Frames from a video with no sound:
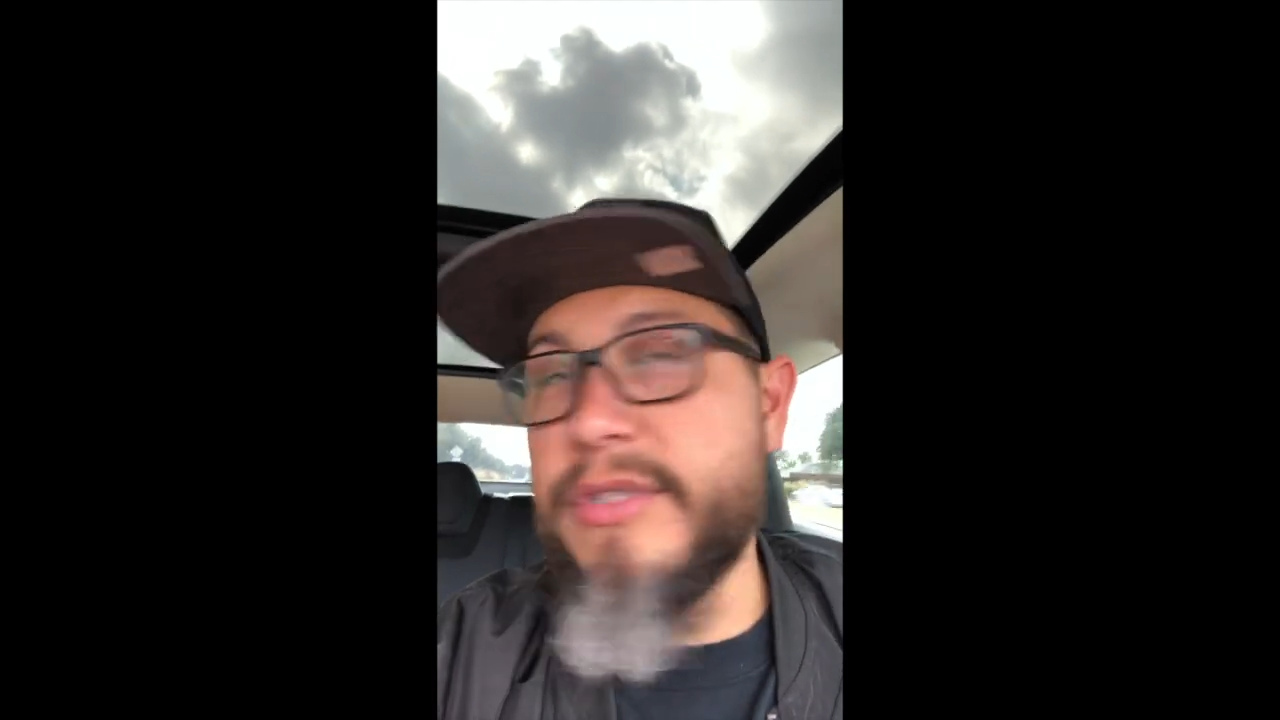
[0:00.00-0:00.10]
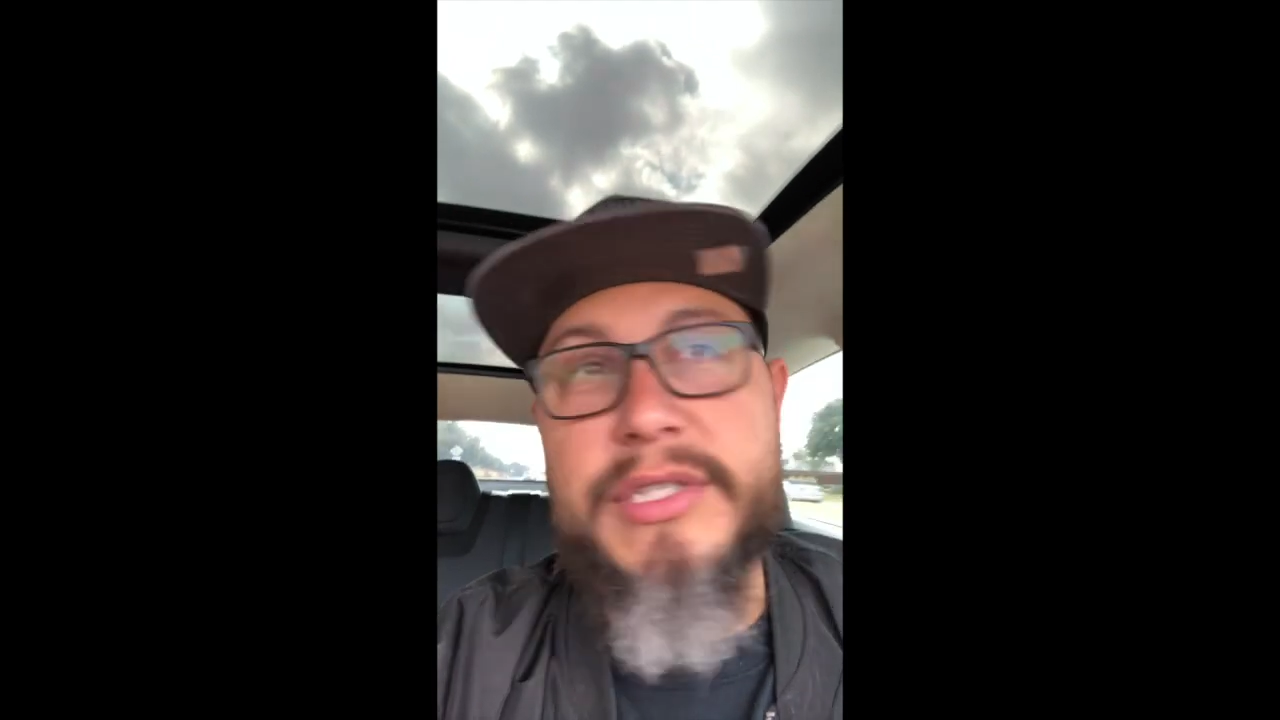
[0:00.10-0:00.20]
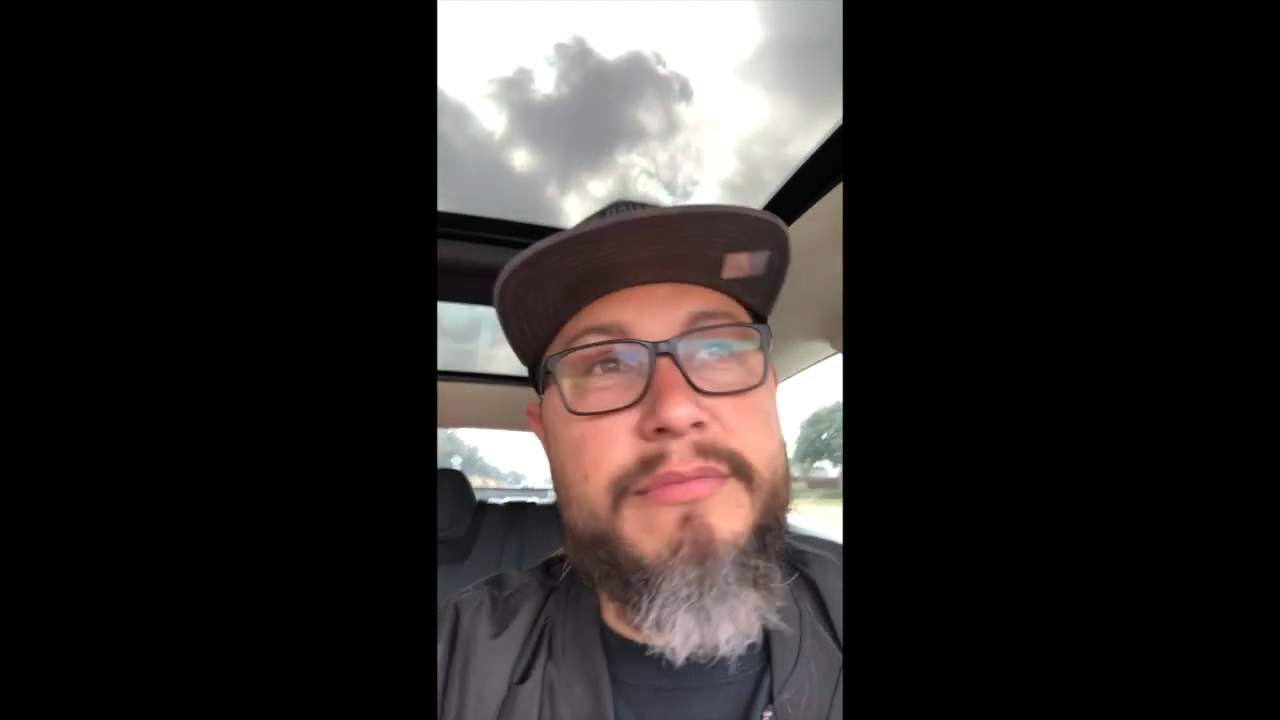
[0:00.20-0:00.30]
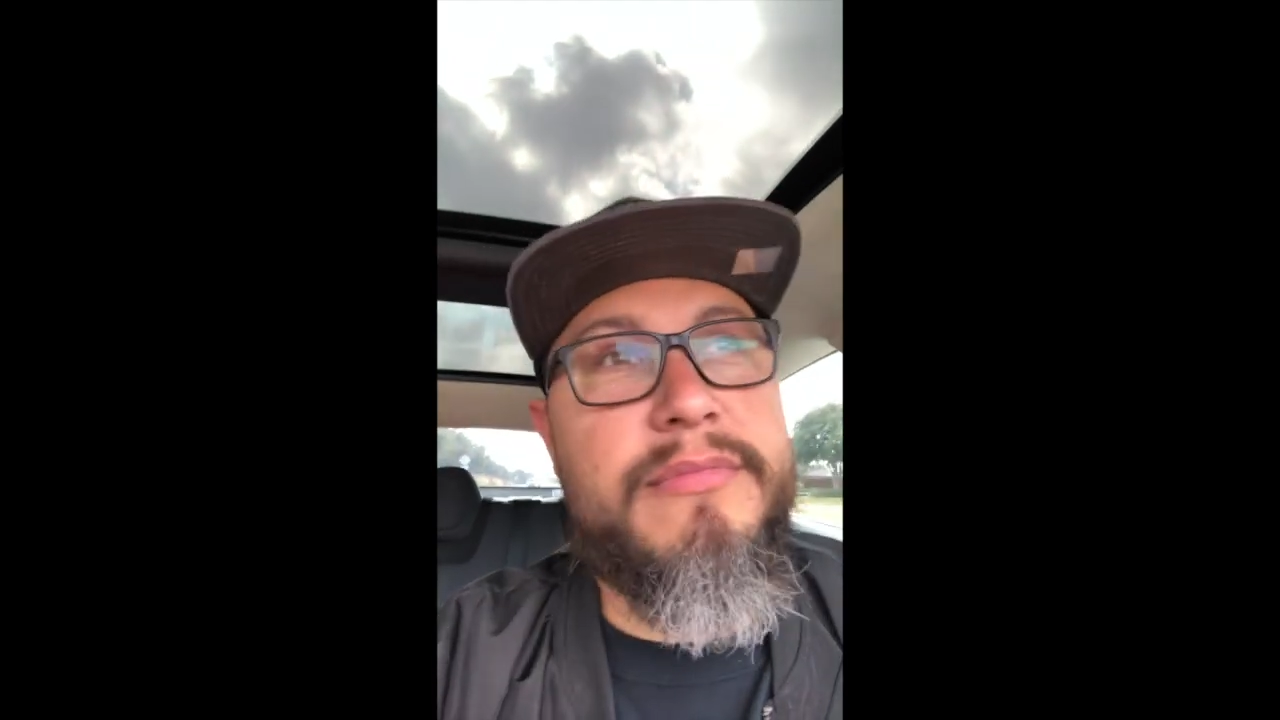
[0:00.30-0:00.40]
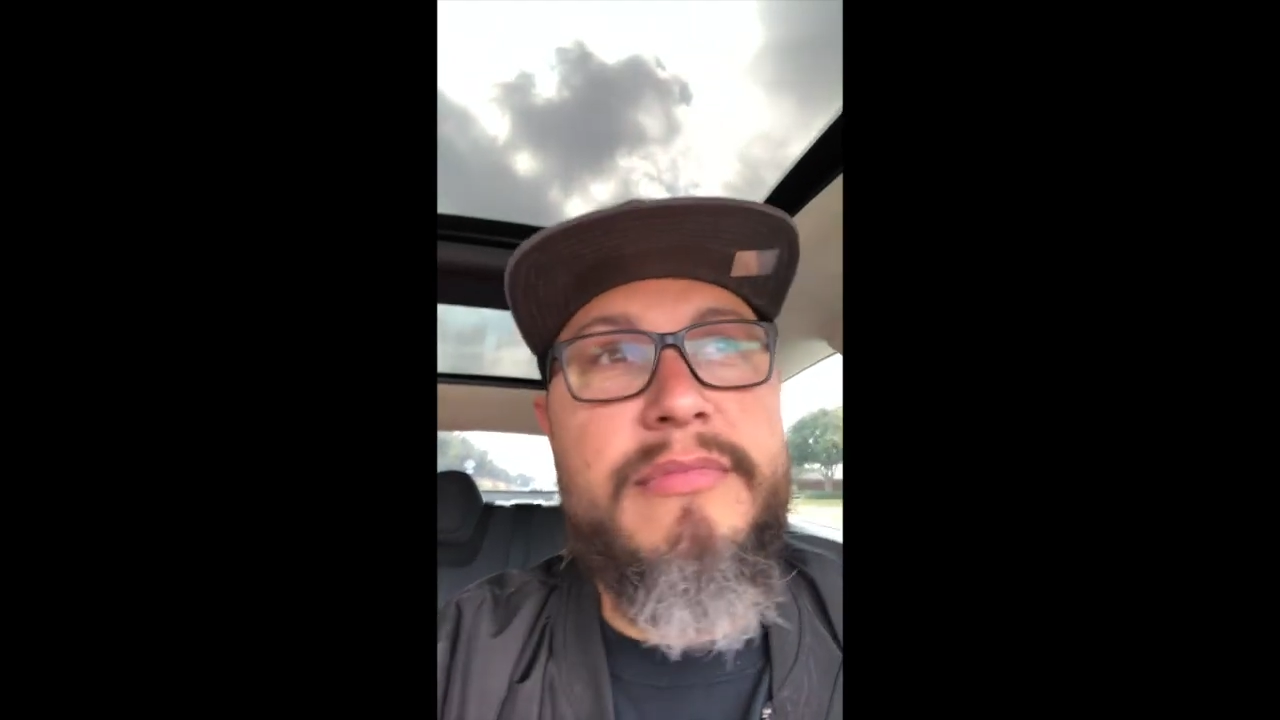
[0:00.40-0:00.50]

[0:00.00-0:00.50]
Just